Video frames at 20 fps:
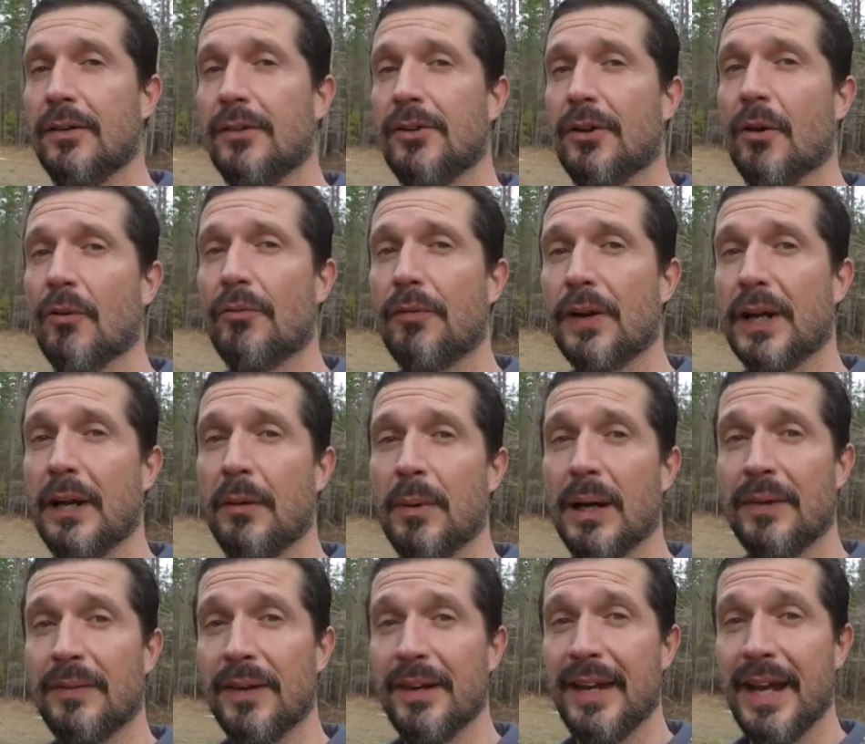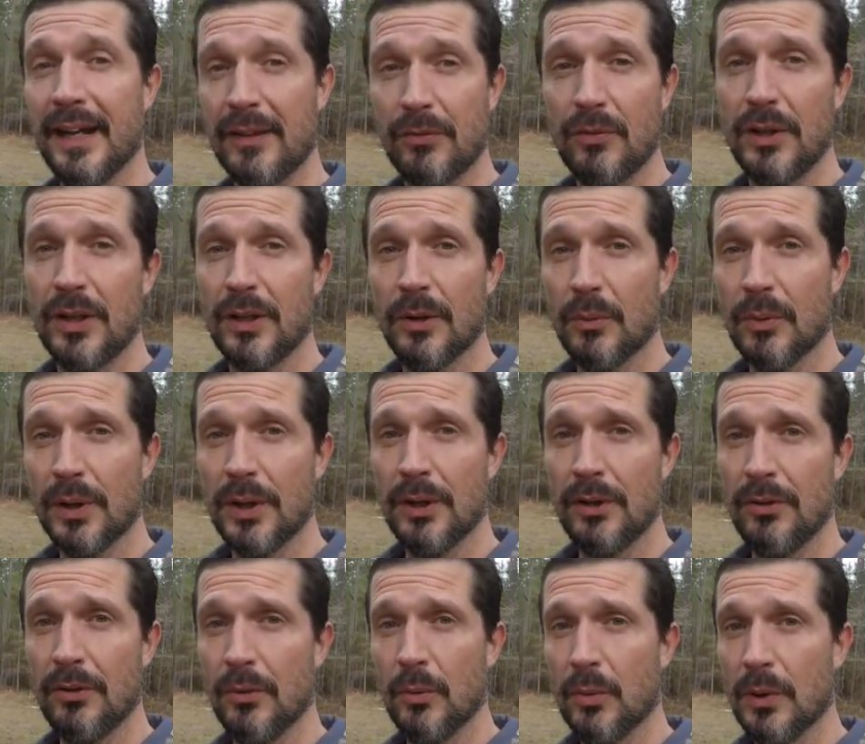Don't forget about the next video we're going
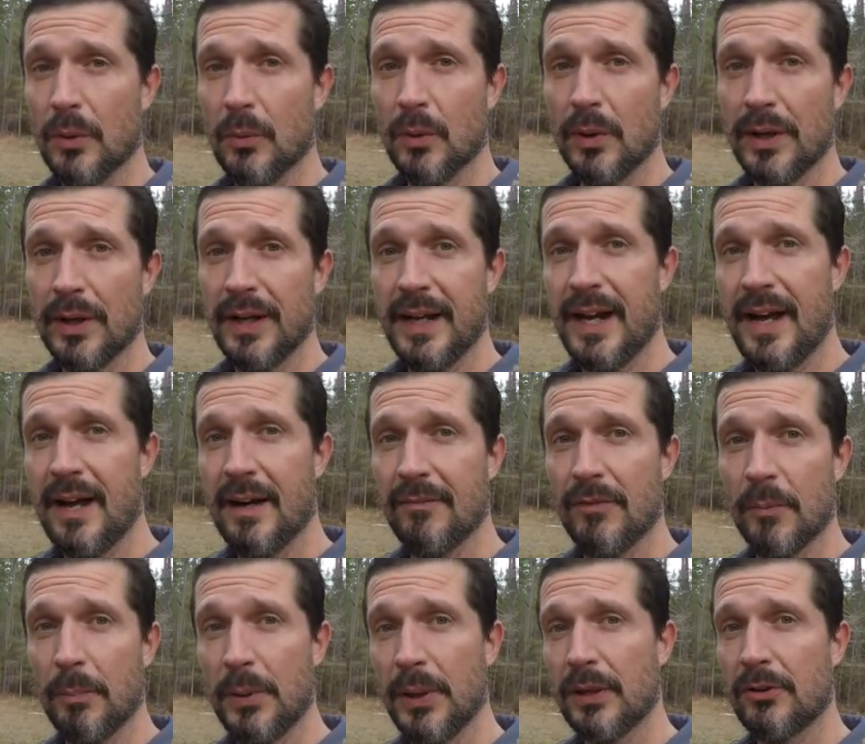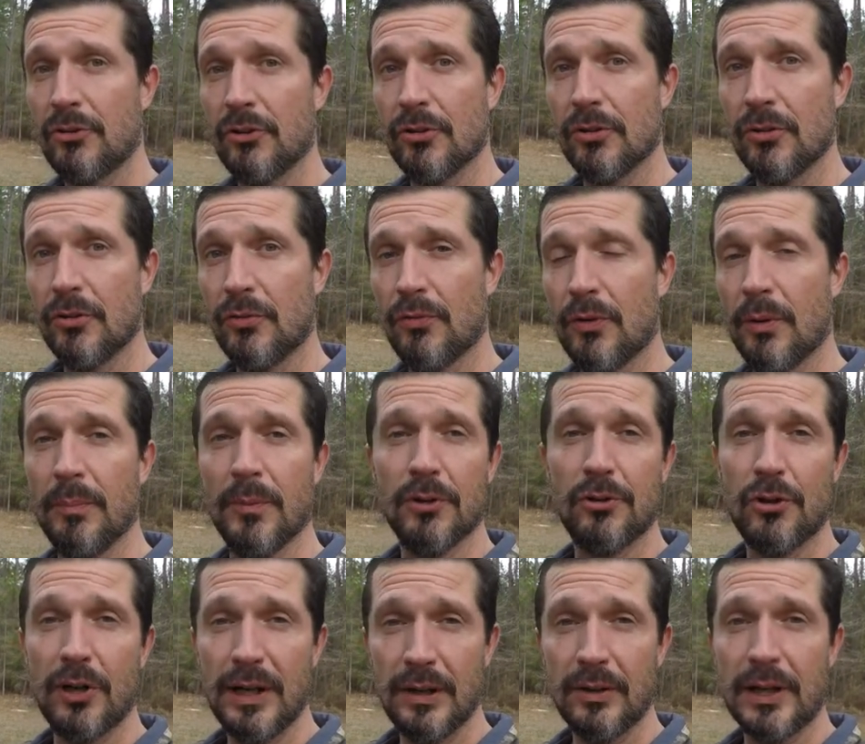to do where we're going to have the pictures from the
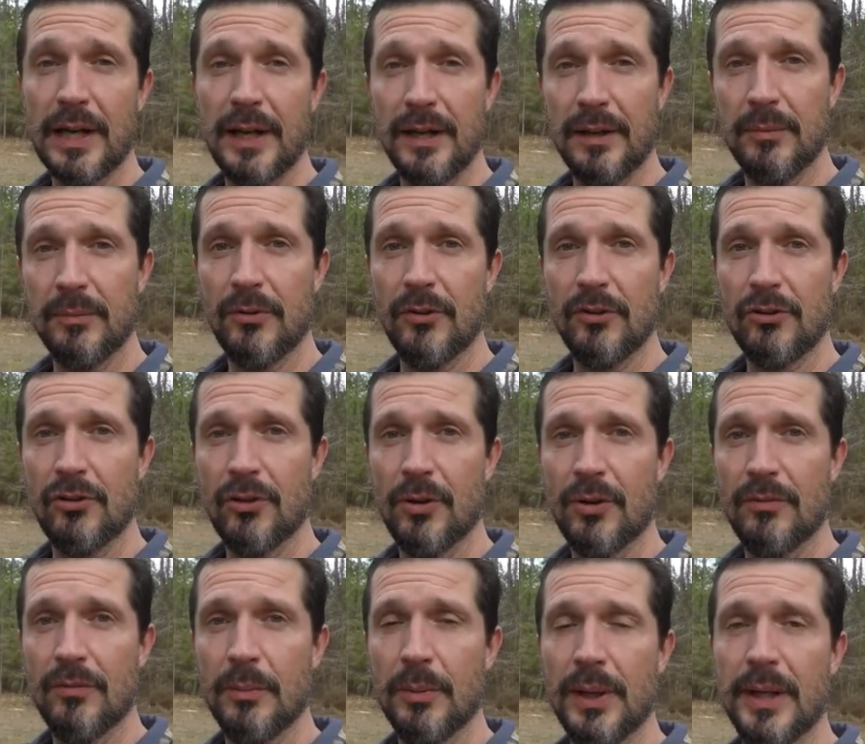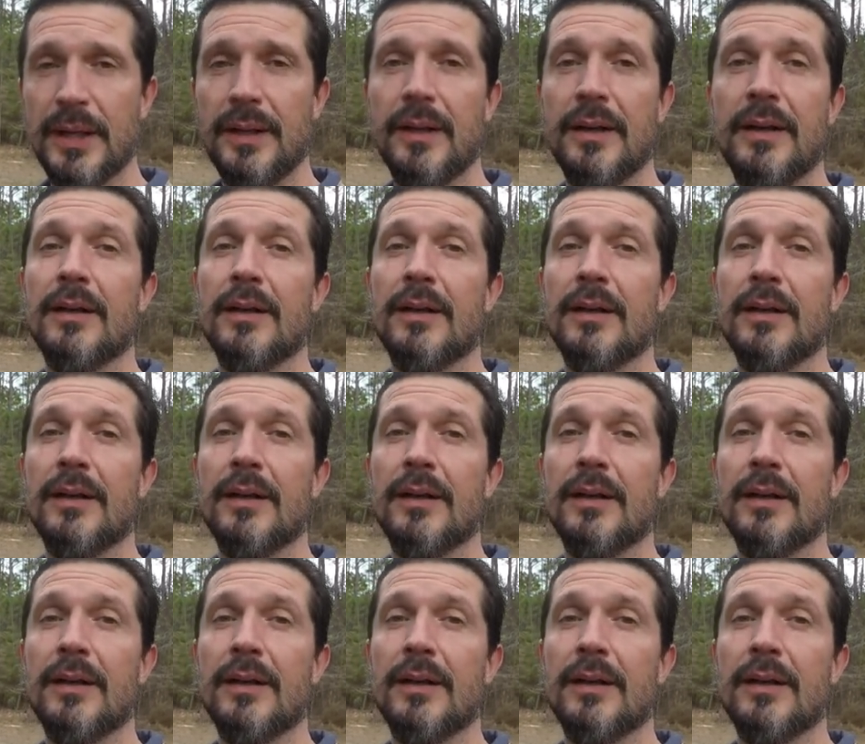trail cams to show everybody.